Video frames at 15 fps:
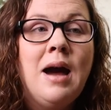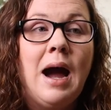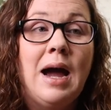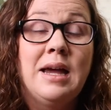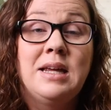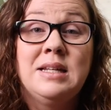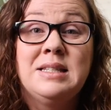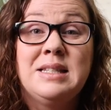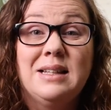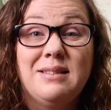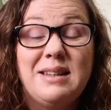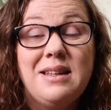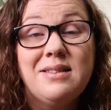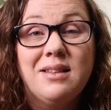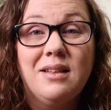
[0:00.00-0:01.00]
I can
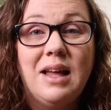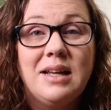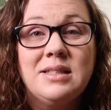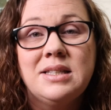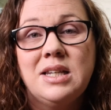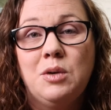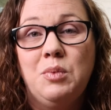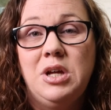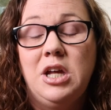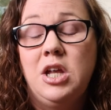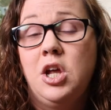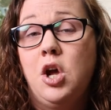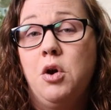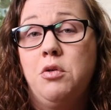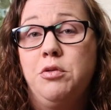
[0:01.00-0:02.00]
delete the lesson and we
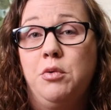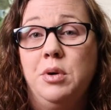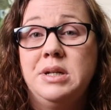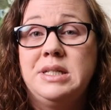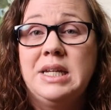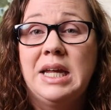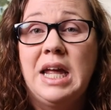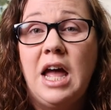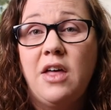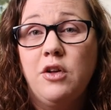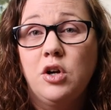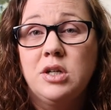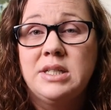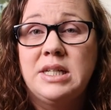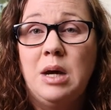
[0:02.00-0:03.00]
can go through it
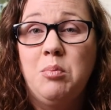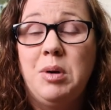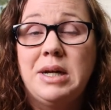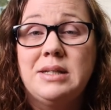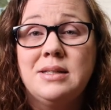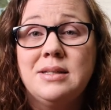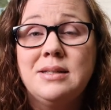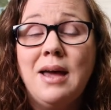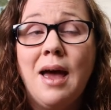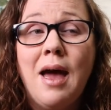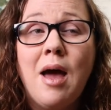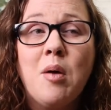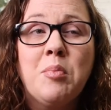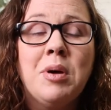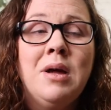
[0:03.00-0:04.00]
together step by
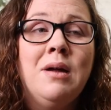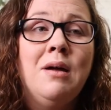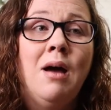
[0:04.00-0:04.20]
step.